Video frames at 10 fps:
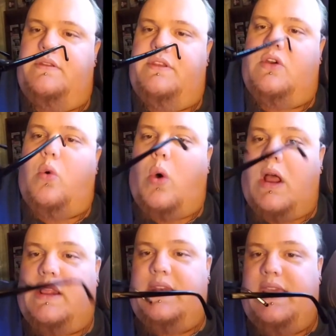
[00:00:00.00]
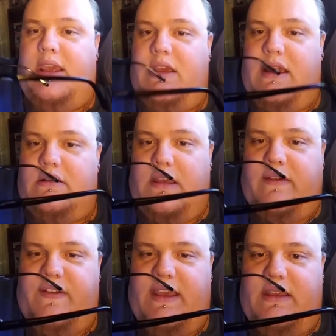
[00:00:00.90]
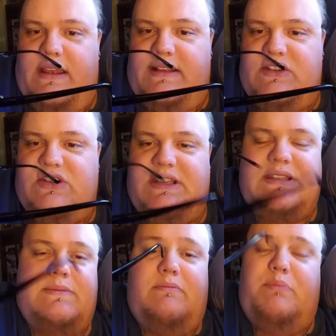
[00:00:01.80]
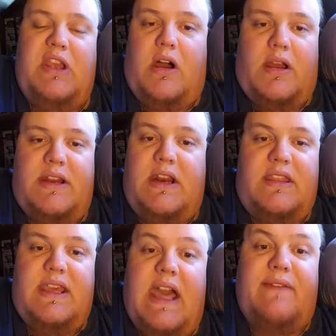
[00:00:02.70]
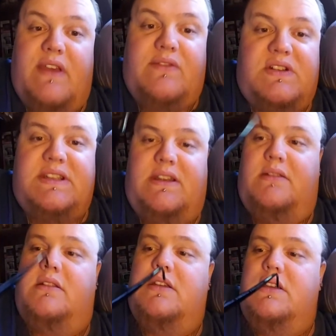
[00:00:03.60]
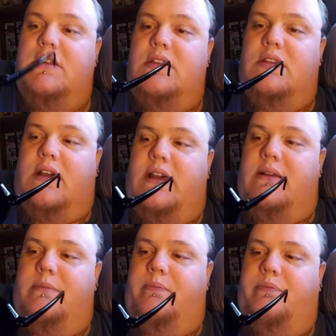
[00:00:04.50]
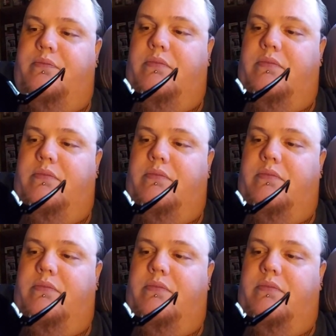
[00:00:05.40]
the quality of it is just beyond anything I've ever seen um,